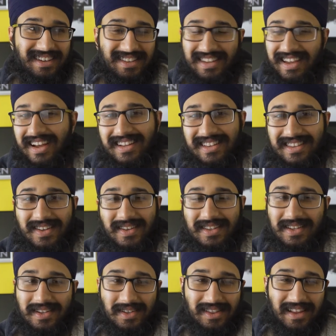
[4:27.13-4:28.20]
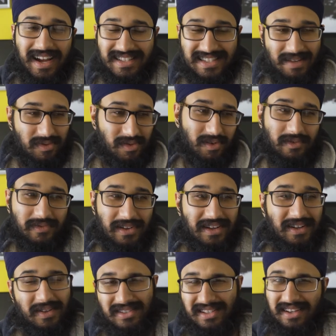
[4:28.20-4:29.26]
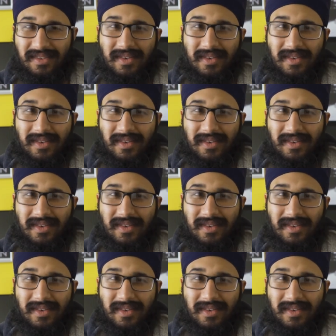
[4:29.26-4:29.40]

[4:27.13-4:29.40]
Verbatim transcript: yeah, the the lightsaber reveal is like,